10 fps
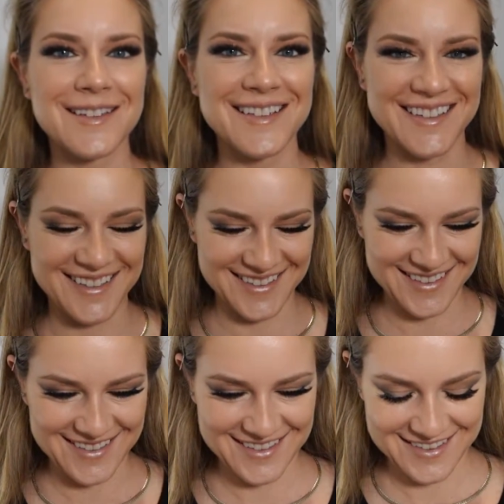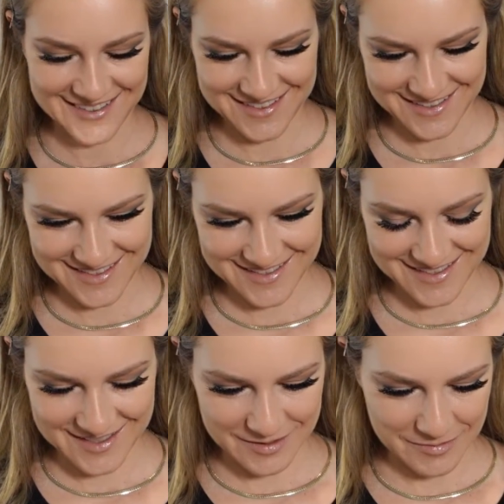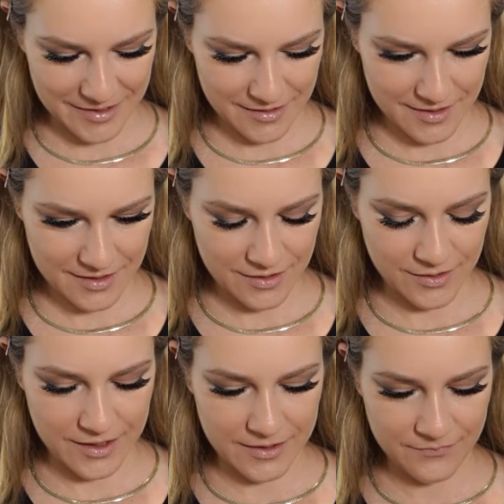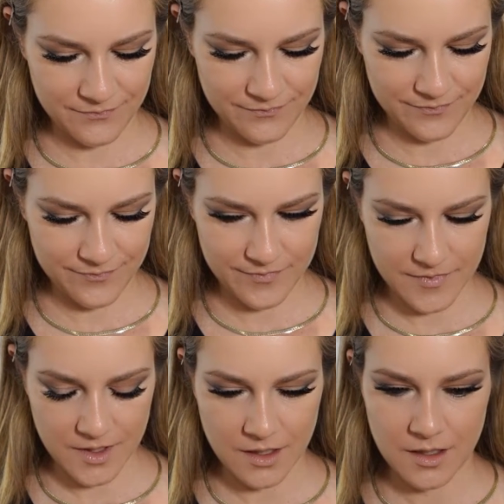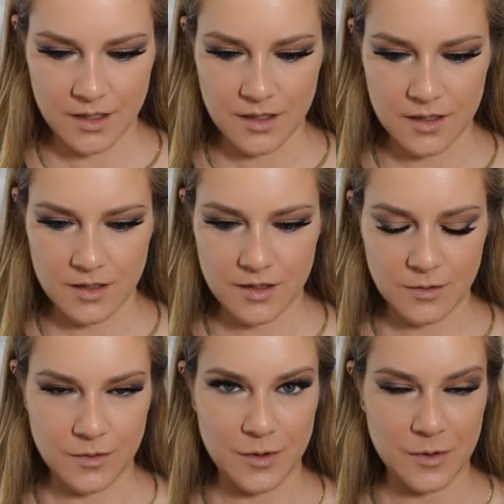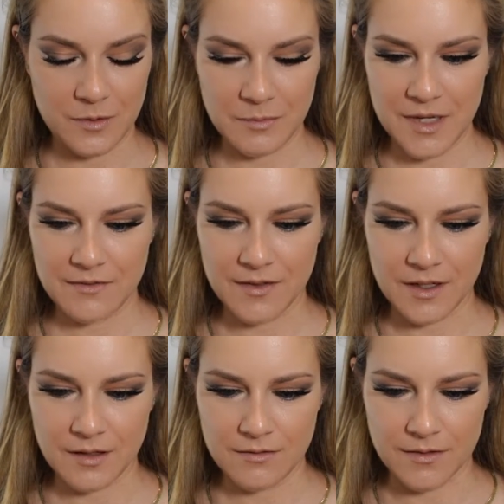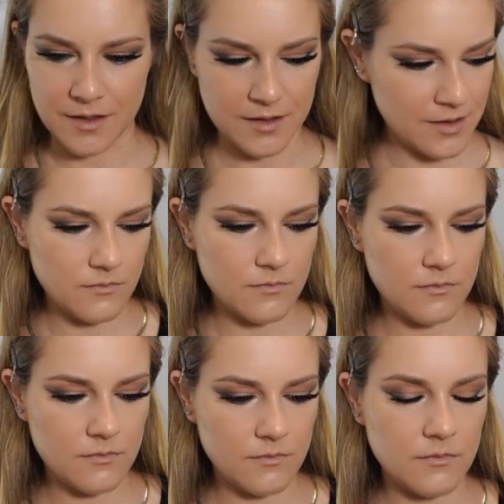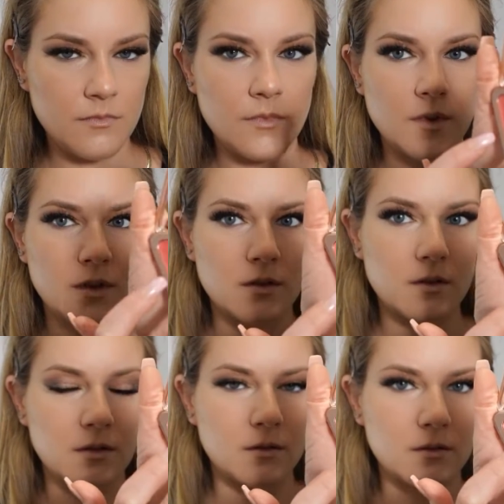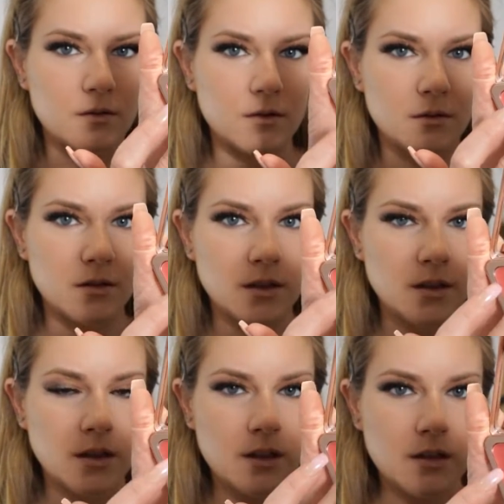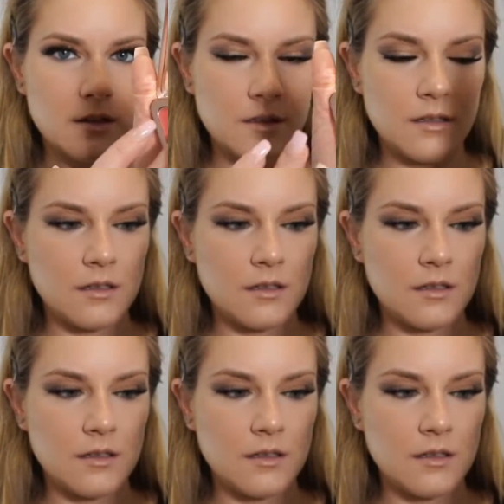Oh my gosh, okay. So we'll go in with my finger first. So just go like this.